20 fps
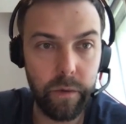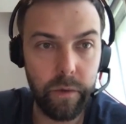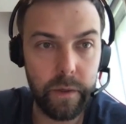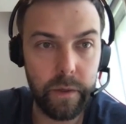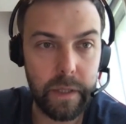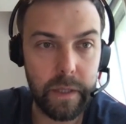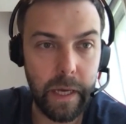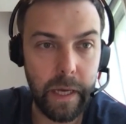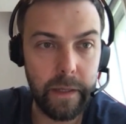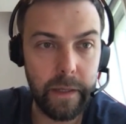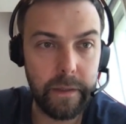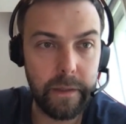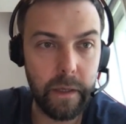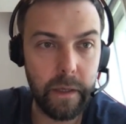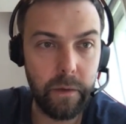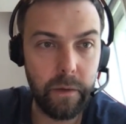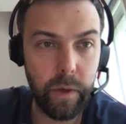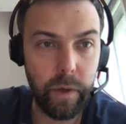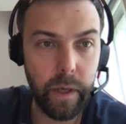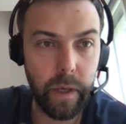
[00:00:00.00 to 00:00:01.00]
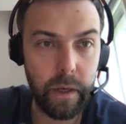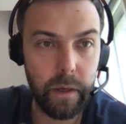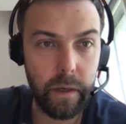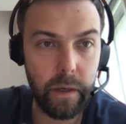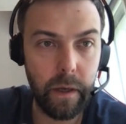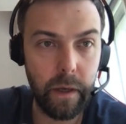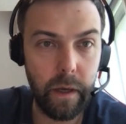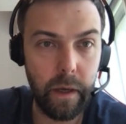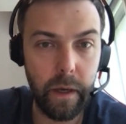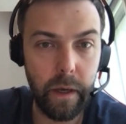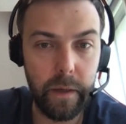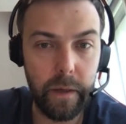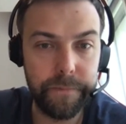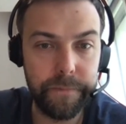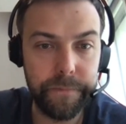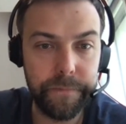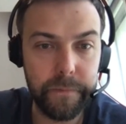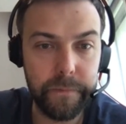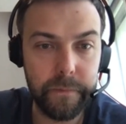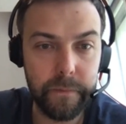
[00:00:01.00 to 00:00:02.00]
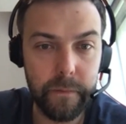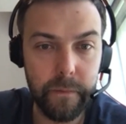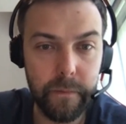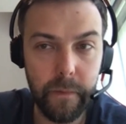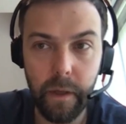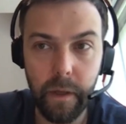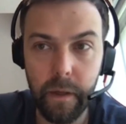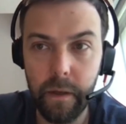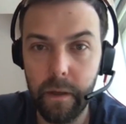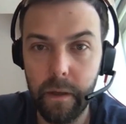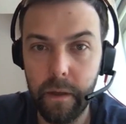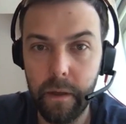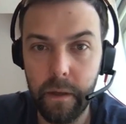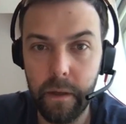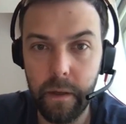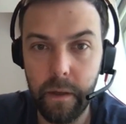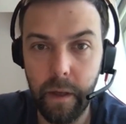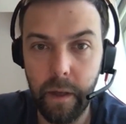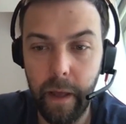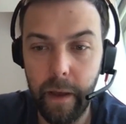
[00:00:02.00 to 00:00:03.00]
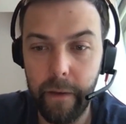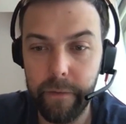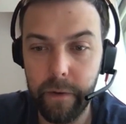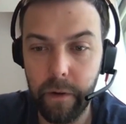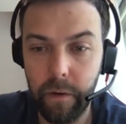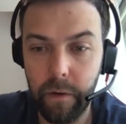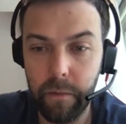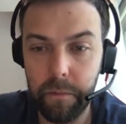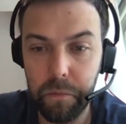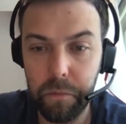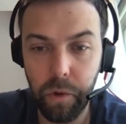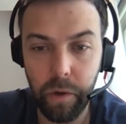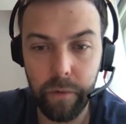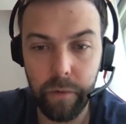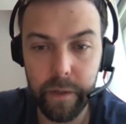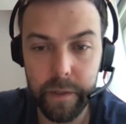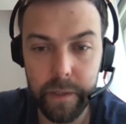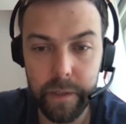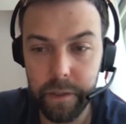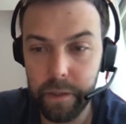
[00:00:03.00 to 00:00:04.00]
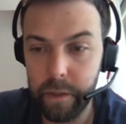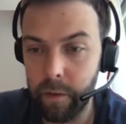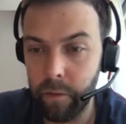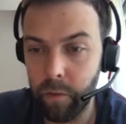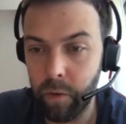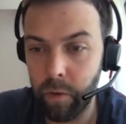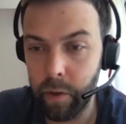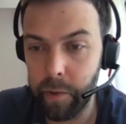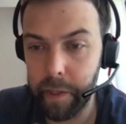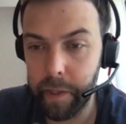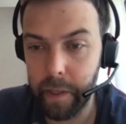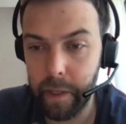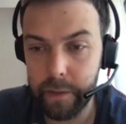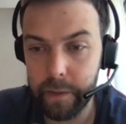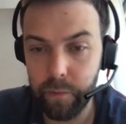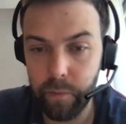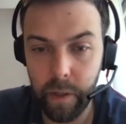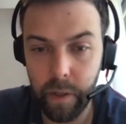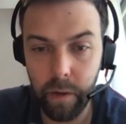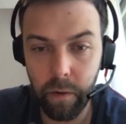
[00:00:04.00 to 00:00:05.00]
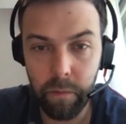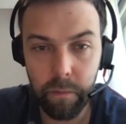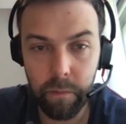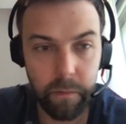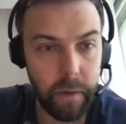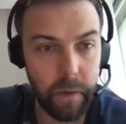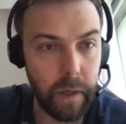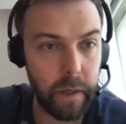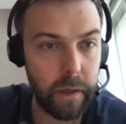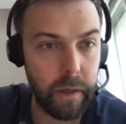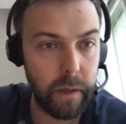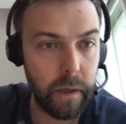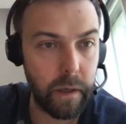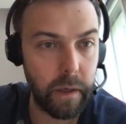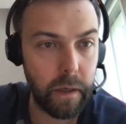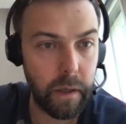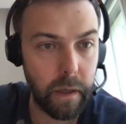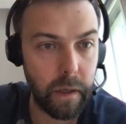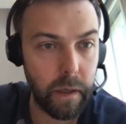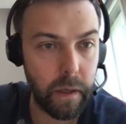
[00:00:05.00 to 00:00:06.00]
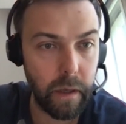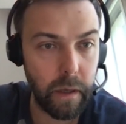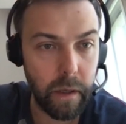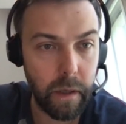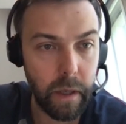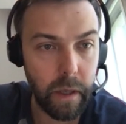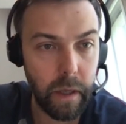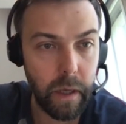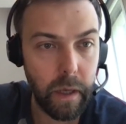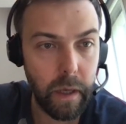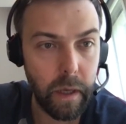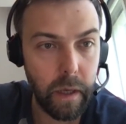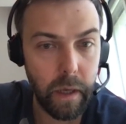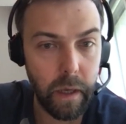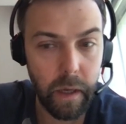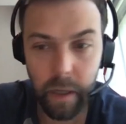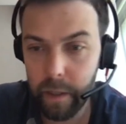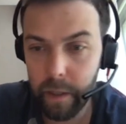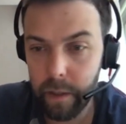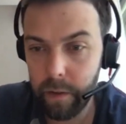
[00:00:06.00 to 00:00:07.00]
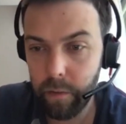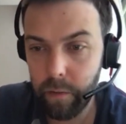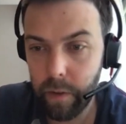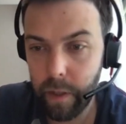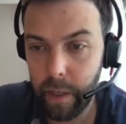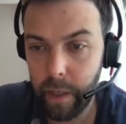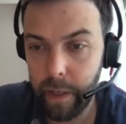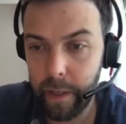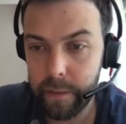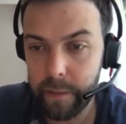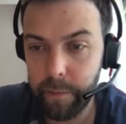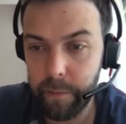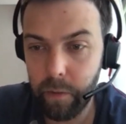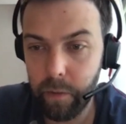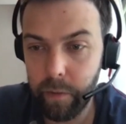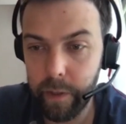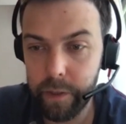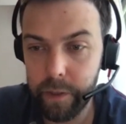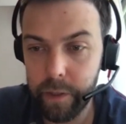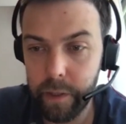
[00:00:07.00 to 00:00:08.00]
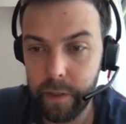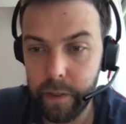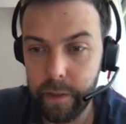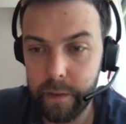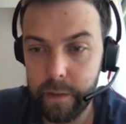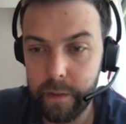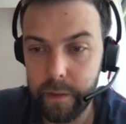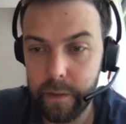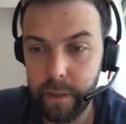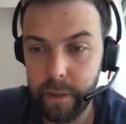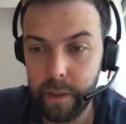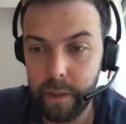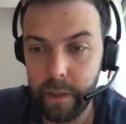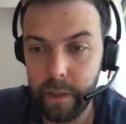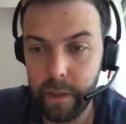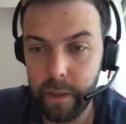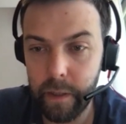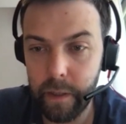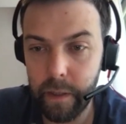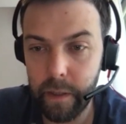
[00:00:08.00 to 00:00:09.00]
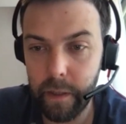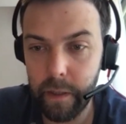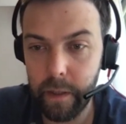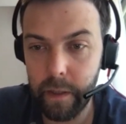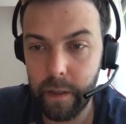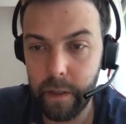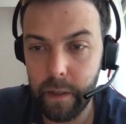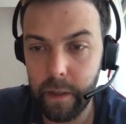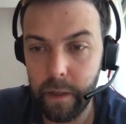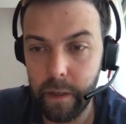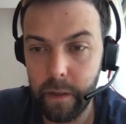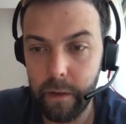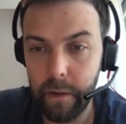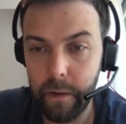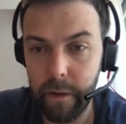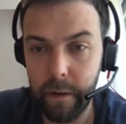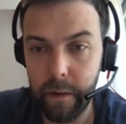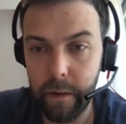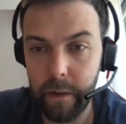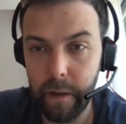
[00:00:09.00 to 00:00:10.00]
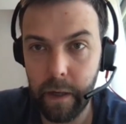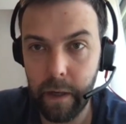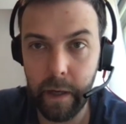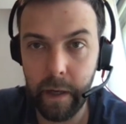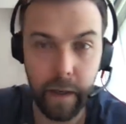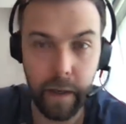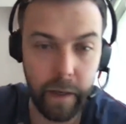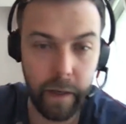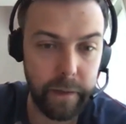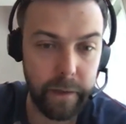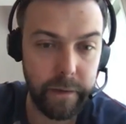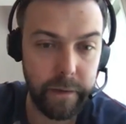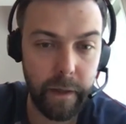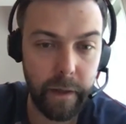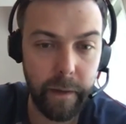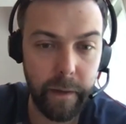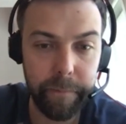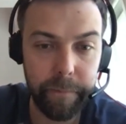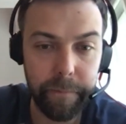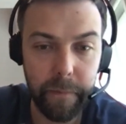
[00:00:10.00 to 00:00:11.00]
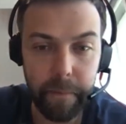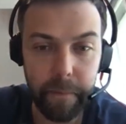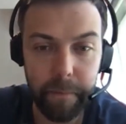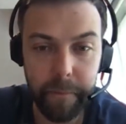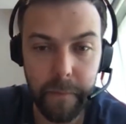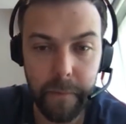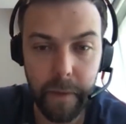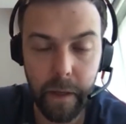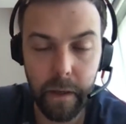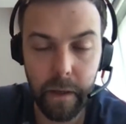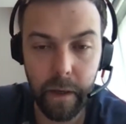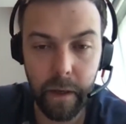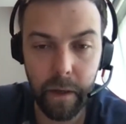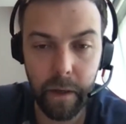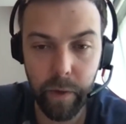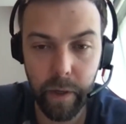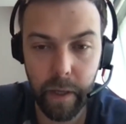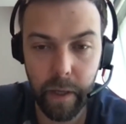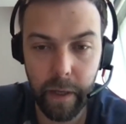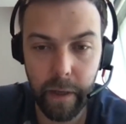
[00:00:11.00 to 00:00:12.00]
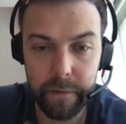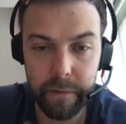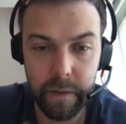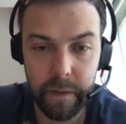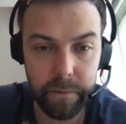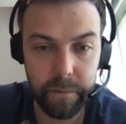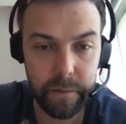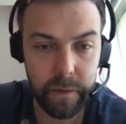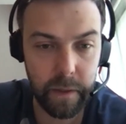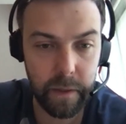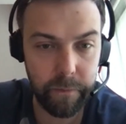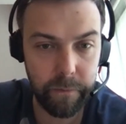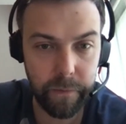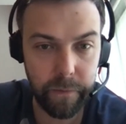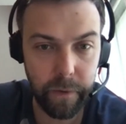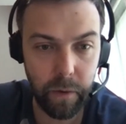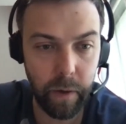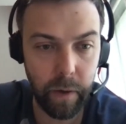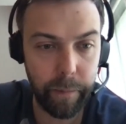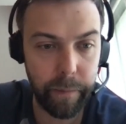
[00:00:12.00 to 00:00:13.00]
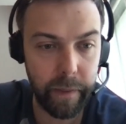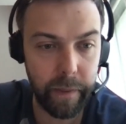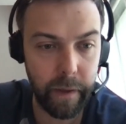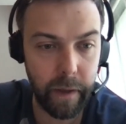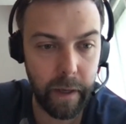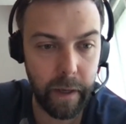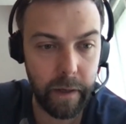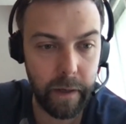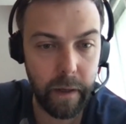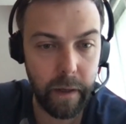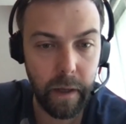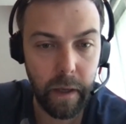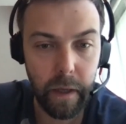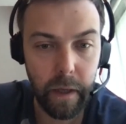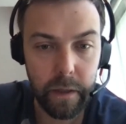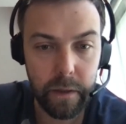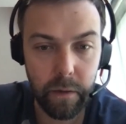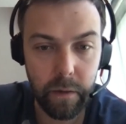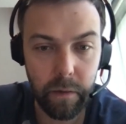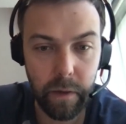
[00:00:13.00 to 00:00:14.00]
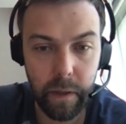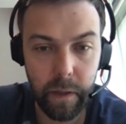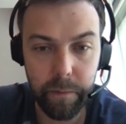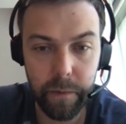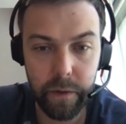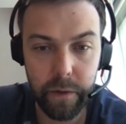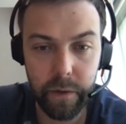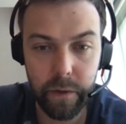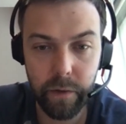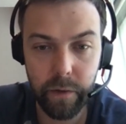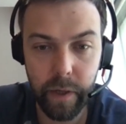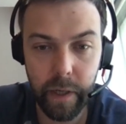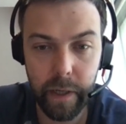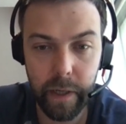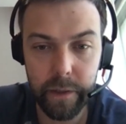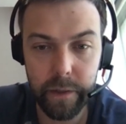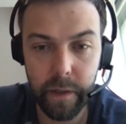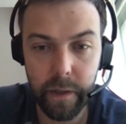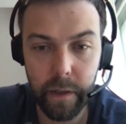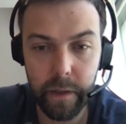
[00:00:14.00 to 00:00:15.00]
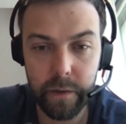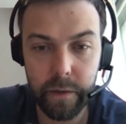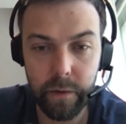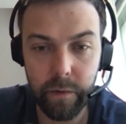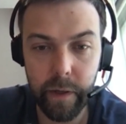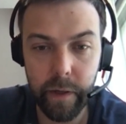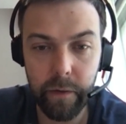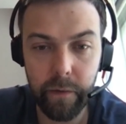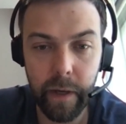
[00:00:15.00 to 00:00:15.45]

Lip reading: slides, and we can have a conversation ongoing as we go, and you can ask me questions, and I can answer them, and we can have some follow-up in the end. So let me try and share the screen